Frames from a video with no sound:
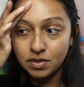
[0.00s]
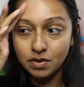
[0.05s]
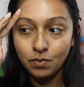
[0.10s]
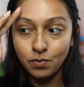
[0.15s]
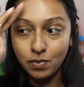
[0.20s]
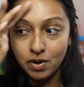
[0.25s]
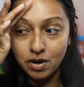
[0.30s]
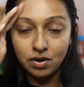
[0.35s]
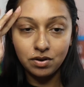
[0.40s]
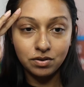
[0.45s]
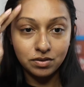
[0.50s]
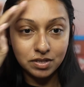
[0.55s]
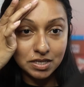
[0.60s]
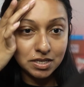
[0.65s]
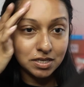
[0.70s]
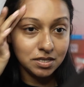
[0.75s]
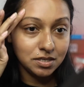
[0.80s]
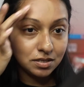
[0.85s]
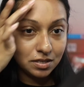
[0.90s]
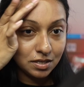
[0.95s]
where this
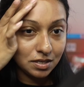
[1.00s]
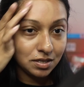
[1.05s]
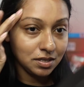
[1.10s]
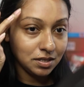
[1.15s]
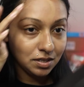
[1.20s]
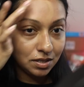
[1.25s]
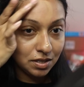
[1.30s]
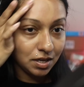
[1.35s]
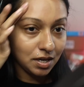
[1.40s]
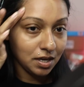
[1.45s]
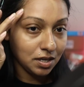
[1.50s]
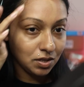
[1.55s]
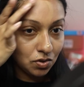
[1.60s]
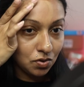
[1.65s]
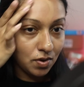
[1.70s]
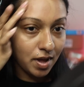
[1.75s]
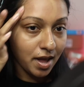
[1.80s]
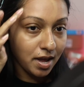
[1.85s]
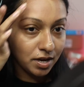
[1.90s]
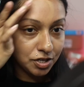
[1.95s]
is looking a little
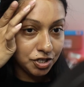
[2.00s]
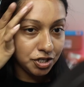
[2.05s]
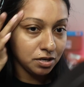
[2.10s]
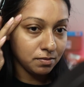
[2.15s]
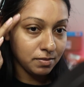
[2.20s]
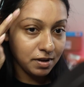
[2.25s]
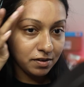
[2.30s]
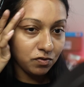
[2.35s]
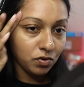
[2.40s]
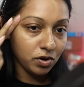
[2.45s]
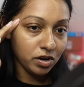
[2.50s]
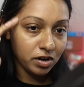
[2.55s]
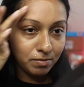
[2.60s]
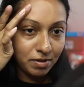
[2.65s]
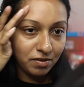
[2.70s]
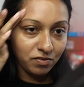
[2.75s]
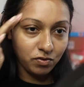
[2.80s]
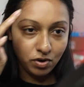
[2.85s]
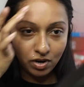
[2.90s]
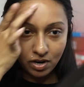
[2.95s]
ashy on my forehead.
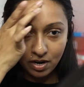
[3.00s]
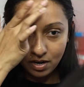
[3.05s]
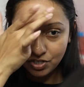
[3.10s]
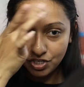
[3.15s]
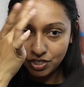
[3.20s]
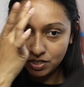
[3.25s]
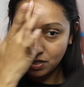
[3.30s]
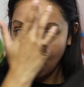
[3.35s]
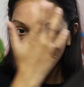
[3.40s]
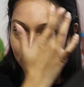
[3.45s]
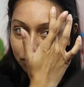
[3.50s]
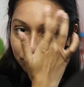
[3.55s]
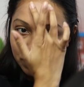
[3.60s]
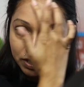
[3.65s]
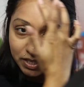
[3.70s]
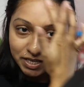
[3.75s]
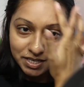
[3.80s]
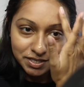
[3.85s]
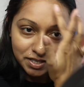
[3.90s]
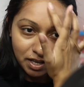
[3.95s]
My forehead just got
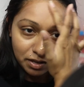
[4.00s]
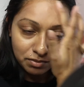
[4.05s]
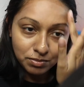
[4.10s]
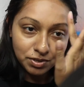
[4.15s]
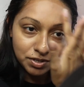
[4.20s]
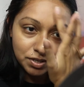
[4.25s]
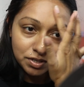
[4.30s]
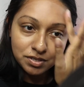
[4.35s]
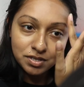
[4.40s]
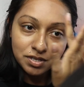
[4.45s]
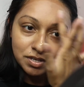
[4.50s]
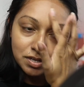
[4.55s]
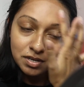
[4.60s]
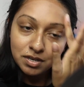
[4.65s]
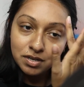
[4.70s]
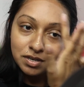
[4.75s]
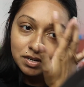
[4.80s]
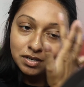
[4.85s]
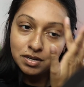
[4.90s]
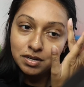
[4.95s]
really sunburned,
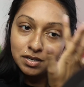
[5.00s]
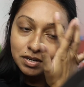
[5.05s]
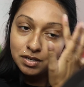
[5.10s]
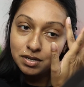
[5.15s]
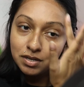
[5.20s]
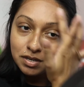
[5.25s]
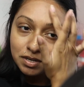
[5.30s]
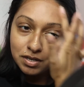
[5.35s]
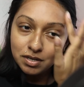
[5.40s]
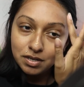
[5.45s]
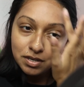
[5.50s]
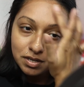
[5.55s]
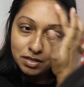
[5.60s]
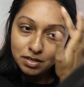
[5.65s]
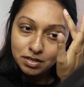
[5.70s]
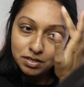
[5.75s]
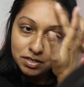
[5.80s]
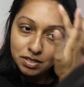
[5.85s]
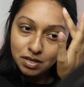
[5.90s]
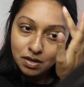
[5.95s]

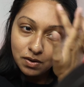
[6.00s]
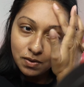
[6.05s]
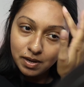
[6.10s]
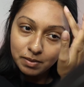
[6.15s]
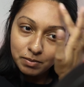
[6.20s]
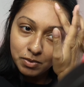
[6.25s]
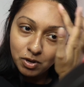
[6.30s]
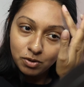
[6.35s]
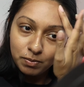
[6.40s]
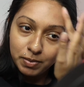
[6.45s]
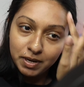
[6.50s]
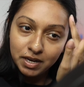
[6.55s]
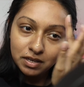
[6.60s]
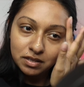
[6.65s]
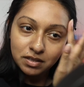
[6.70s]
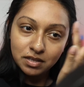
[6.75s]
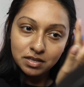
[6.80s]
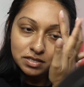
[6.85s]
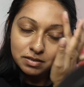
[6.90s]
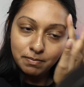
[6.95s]
so I'm hoping
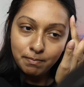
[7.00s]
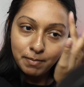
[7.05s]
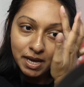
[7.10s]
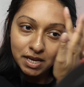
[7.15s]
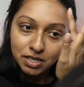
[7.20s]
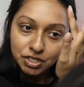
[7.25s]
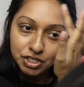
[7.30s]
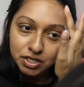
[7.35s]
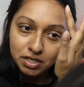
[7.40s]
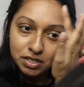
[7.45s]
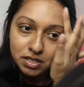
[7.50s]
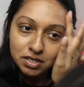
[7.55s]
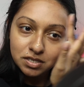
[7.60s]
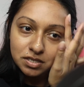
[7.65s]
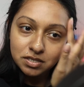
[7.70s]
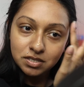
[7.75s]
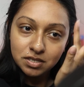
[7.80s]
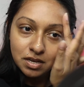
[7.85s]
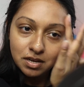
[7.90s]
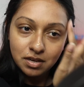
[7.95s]
this
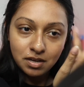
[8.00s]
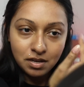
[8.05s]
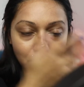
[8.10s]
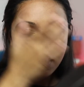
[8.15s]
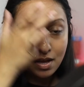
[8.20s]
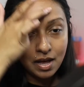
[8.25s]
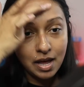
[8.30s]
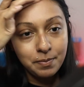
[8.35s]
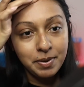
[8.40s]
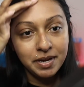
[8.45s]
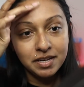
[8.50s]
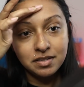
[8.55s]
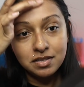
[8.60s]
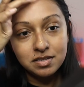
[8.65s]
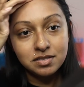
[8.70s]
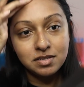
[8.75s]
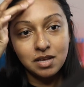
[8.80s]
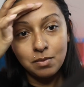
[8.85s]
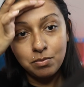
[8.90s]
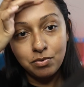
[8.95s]
matches. I picked
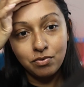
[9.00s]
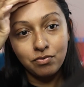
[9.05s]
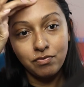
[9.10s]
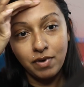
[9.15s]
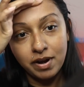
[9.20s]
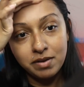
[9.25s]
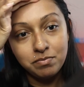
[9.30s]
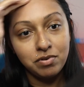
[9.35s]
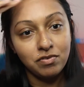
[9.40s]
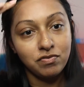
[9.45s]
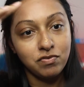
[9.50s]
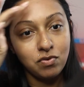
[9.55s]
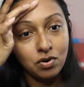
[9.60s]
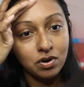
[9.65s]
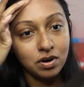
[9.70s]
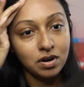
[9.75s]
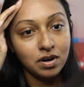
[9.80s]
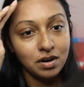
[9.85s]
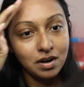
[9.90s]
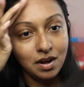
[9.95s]
this up right
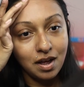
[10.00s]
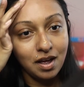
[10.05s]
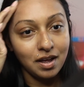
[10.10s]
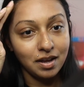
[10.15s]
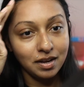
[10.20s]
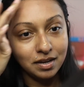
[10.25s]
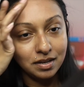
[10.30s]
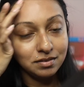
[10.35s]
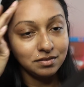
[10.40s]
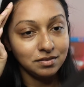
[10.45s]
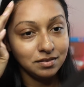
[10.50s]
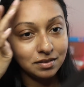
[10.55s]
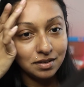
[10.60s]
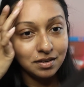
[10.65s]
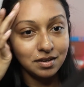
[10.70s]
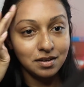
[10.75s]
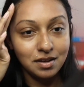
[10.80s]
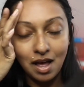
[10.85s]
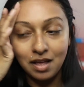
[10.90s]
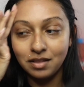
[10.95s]
before I
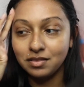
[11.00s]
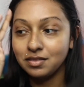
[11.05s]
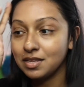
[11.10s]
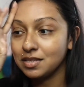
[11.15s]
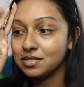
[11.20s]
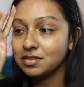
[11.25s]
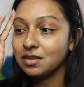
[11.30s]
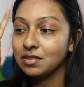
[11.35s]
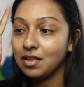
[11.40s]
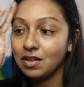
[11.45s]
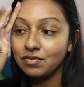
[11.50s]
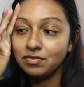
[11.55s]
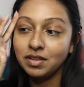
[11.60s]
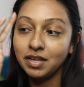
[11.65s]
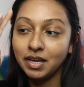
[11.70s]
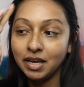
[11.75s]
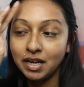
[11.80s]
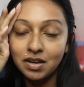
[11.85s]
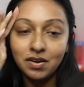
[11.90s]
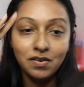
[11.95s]
got this
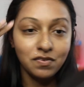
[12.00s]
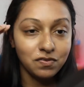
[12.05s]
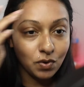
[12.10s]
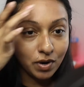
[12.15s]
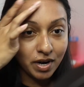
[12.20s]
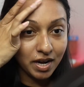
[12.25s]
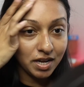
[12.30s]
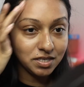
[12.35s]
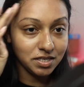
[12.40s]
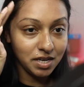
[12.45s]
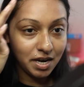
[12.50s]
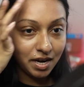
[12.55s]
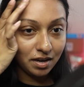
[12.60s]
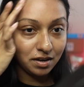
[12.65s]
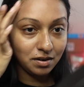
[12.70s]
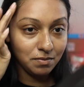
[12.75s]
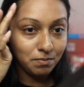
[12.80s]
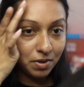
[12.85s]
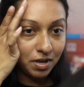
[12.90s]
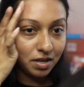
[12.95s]
lovely forehead
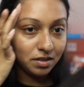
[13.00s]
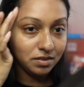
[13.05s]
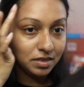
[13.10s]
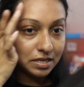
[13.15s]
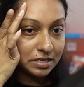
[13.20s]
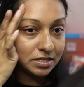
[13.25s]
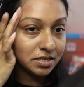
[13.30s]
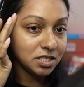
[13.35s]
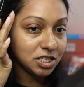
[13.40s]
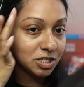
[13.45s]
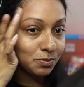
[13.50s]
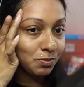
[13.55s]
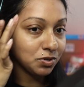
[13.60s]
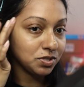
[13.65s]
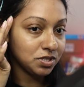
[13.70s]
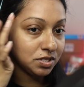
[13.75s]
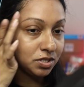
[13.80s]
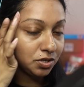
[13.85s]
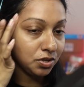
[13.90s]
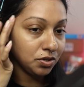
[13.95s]
tan, but this is
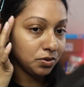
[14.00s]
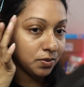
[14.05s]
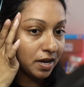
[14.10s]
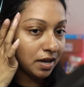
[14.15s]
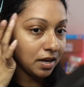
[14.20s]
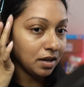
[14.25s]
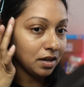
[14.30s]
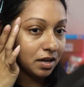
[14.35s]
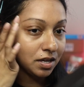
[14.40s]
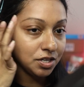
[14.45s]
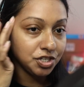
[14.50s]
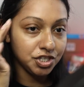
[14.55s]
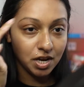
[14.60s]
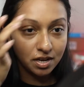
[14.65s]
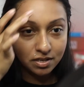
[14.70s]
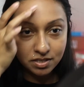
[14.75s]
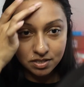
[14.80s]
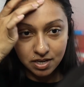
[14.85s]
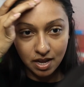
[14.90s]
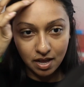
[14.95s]
supposed to
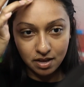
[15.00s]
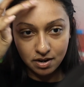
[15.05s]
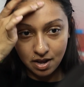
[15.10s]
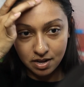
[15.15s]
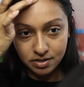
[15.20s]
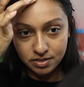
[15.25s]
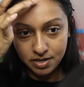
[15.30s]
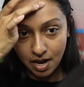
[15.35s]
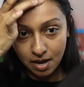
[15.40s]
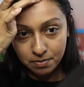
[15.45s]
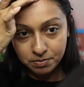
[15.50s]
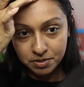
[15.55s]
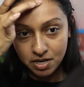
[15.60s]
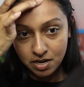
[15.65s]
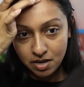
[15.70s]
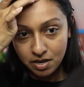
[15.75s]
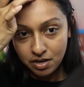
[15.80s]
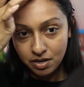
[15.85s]
adjust and adapt